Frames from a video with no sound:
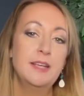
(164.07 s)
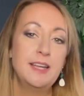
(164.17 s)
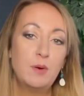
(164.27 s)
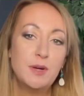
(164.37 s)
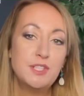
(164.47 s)

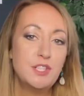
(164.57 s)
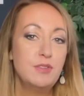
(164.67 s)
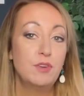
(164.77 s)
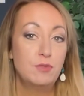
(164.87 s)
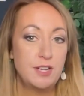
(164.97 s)
Now, once
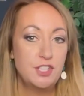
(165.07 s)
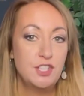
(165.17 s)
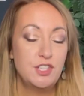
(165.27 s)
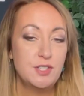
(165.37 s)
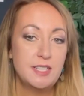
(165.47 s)
you've
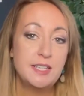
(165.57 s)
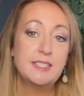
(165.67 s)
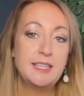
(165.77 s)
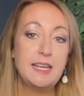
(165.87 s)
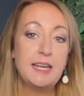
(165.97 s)
registered your
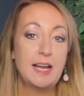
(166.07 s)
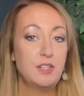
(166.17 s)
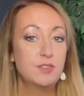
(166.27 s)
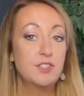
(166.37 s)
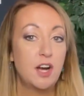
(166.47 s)
CIC and
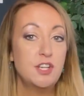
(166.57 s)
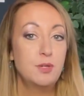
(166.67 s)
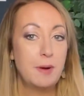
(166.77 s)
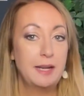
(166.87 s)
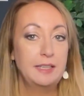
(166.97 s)
you've started
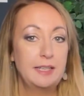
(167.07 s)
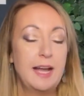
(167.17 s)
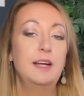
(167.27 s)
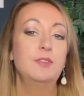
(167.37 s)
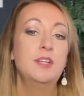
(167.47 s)
your bank
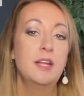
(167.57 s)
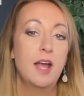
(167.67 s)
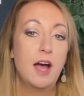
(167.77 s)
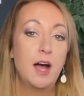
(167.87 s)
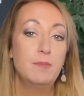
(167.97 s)
account,
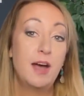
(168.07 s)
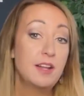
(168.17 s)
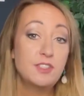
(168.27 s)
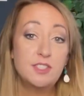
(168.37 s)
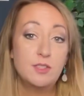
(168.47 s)

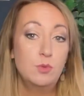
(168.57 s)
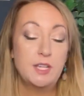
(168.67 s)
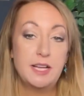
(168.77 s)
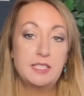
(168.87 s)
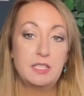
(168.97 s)
that all
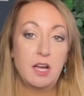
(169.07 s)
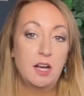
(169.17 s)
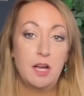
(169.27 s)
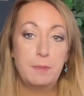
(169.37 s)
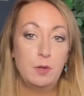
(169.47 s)
takes
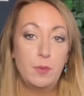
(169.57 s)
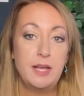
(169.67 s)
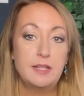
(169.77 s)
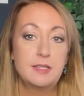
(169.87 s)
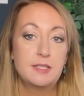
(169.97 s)
a couple of
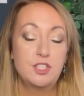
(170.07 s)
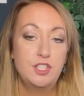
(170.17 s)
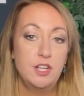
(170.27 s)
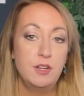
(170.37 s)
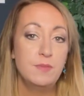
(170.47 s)
weeks to
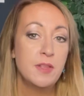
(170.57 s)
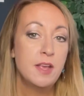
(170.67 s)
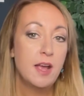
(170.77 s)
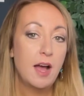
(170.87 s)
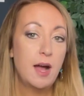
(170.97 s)
do.
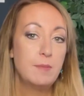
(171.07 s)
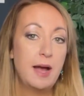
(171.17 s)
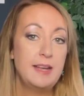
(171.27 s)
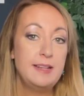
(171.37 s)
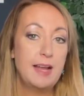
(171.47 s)

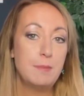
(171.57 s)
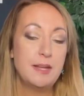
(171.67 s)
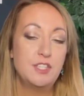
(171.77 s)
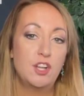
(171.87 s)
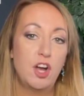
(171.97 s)
And in that
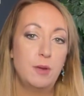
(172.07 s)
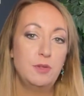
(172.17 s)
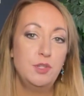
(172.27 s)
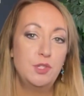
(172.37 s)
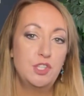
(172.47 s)
meantime,
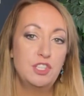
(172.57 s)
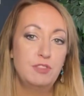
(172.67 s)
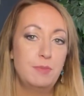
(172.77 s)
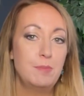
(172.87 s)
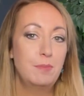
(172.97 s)
you should
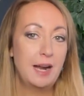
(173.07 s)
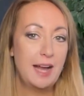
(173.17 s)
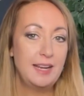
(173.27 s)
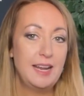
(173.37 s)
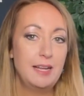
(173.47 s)
have been
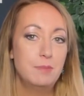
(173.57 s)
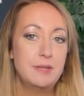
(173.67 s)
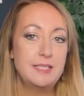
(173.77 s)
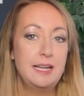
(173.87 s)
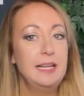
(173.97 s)
planning
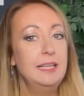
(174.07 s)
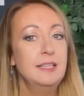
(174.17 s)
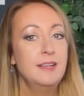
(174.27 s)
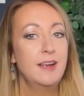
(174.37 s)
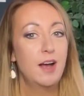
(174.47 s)

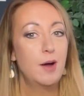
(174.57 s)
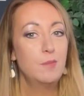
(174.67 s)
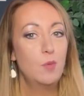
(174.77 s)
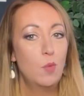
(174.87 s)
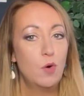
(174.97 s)
busily
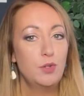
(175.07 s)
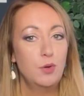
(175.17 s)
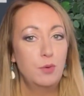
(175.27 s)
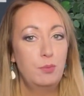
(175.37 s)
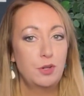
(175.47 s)
what
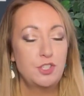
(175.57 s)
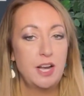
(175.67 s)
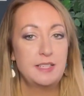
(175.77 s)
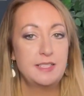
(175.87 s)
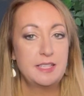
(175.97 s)
your
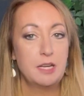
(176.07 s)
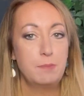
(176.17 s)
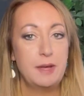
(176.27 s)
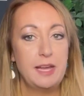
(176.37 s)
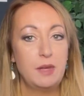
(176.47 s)
project is going to
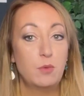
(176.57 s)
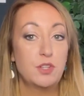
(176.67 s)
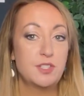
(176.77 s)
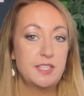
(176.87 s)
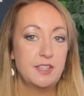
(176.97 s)
be, what
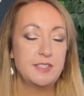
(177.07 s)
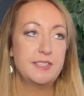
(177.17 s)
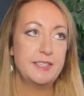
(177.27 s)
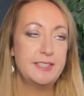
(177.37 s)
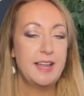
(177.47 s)
your
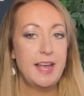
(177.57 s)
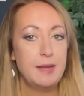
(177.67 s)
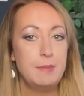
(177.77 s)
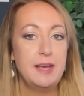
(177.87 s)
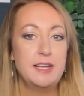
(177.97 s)
CIC's
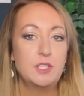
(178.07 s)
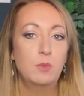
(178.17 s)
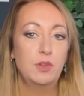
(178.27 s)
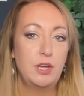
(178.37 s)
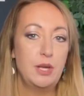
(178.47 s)
name is,
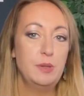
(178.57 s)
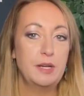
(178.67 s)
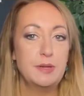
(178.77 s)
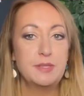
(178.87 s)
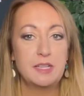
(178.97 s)
what the
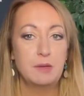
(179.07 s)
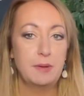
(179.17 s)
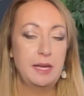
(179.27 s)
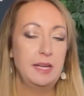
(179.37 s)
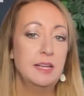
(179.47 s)
logo is going to
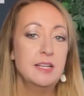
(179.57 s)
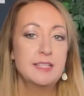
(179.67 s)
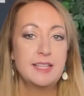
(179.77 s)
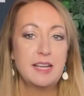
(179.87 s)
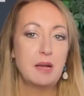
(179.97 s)
be,
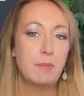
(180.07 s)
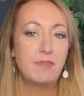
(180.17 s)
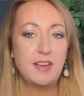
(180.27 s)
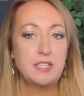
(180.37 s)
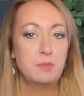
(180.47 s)
setting up a
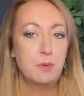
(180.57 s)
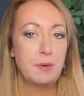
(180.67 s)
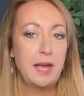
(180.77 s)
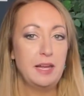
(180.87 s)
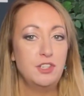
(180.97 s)
Facebook
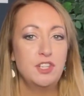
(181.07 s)
page,